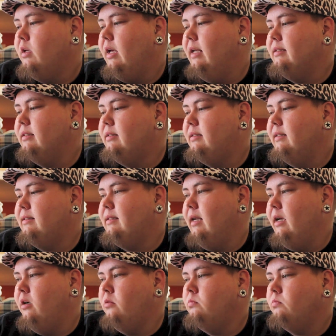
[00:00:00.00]
As it sits
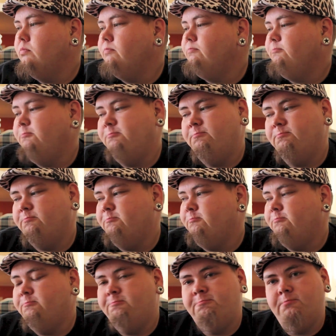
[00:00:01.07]
now,
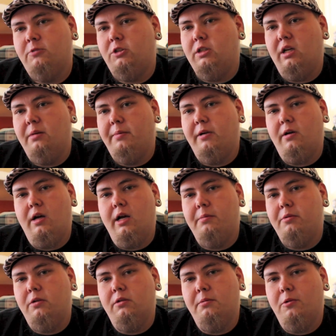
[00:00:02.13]
it's not a better
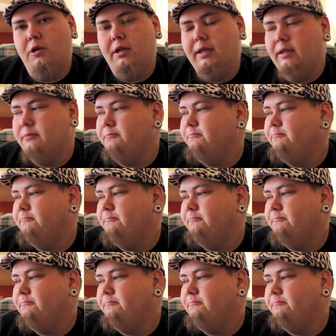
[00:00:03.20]
hybrid on the market.